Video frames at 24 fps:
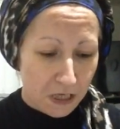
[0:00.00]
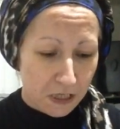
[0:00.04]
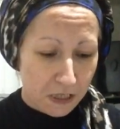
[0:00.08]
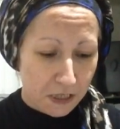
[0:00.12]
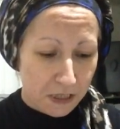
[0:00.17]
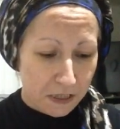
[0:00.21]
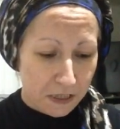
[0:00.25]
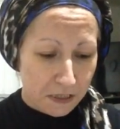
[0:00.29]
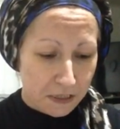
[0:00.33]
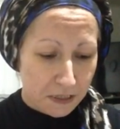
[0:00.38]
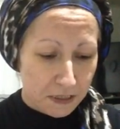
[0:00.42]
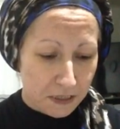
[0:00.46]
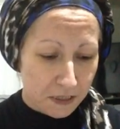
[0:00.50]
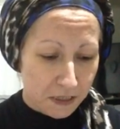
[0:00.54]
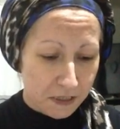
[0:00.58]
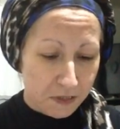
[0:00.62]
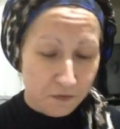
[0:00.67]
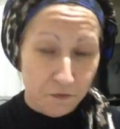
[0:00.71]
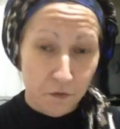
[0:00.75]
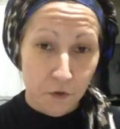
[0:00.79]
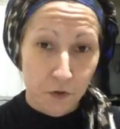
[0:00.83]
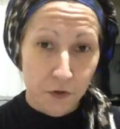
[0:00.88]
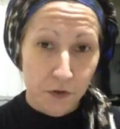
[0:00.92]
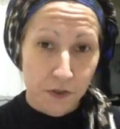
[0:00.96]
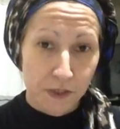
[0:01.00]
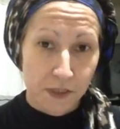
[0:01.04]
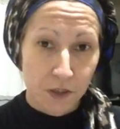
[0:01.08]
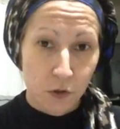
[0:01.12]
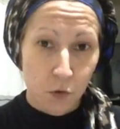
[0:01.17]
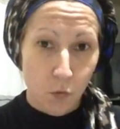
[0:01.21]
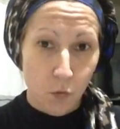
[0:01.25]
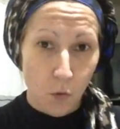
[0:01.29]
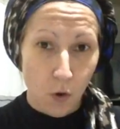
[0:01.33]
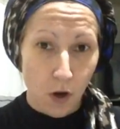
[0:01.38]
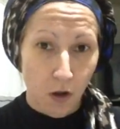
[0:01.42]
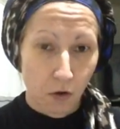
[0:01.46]
It is verse
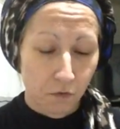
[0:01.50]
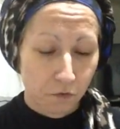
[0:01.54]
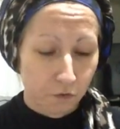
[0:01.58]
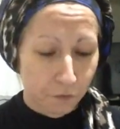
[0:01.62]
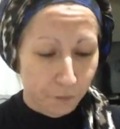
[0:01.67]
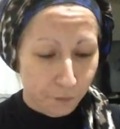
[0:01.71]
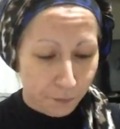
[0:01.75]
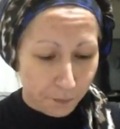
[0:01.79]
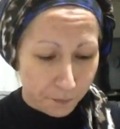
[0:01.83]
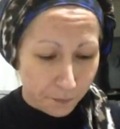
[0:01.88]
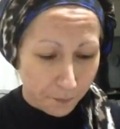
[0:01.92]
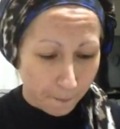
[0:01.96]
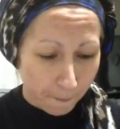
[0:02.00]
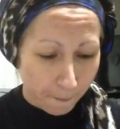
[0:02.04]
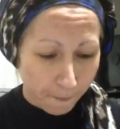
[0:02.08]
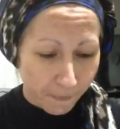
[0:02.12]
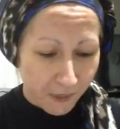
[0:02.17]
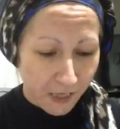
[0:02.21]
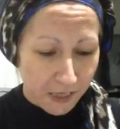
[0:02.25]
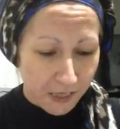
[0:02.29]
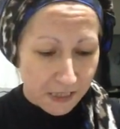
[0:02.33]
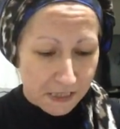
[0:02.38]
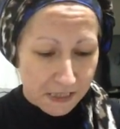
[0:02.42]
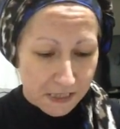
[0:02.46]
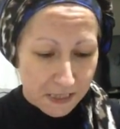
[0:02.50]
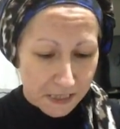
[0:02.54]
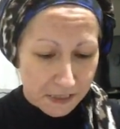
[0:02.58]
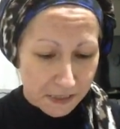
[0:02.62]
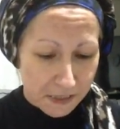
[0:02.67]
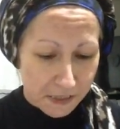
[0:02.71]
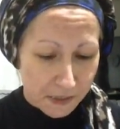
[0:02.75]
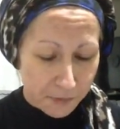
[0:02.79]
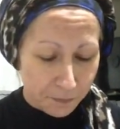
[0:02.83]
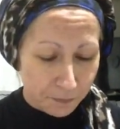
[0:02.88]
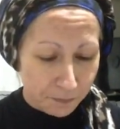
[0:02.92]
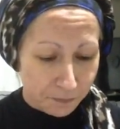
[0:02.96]
12. It
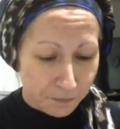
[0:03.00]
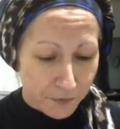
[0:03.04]
says,